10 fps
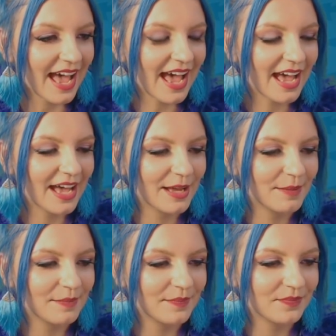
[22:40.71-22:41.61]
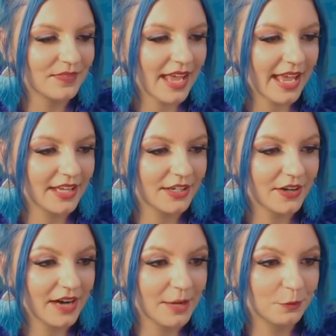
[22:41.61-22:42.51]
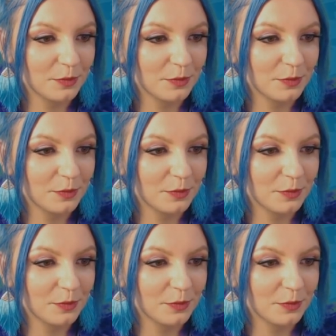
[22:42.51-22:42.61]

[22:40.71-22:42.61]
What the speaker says: And all right,